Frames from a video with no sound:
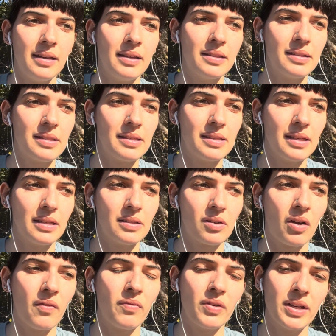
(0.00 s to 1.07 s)
it's
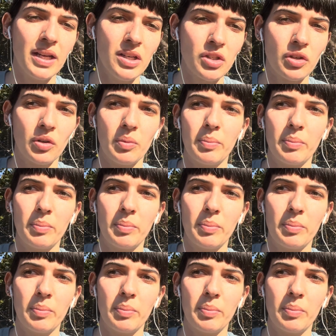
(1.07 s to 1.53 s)
confrontational.